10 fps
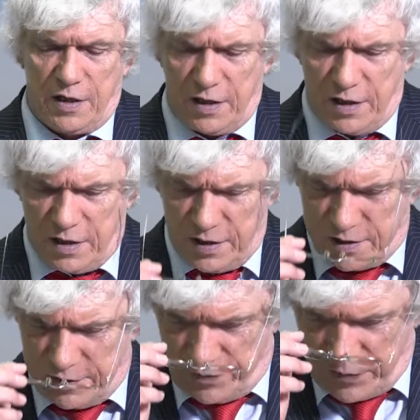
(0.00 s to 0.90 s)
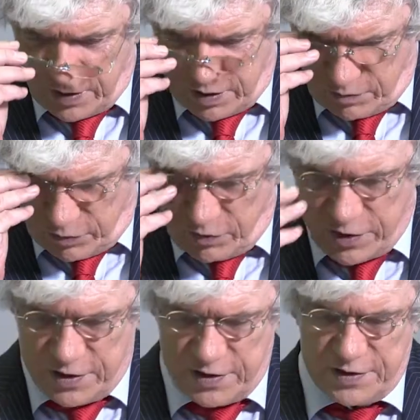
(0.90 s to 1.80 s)
And the
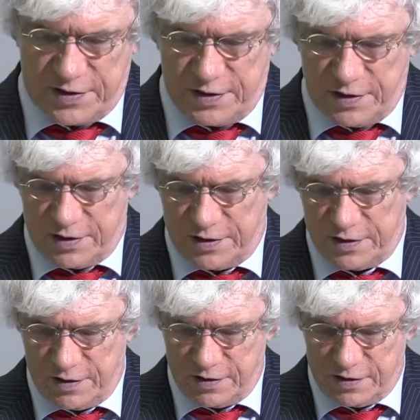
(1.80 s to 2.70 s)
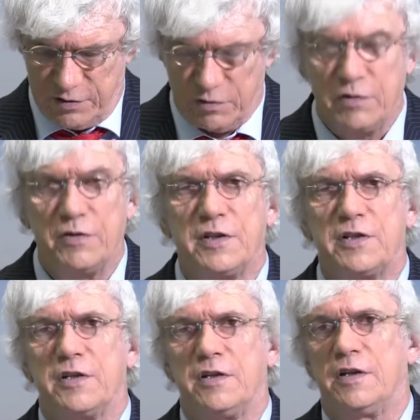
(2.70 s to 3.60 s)
point is that this new
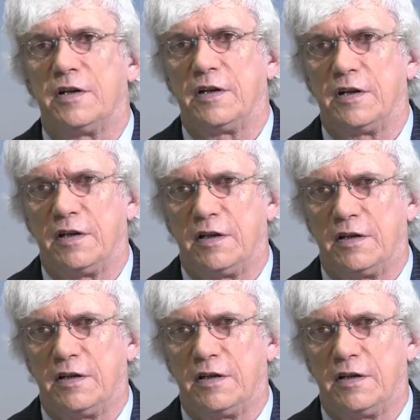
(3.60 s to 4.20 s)
condition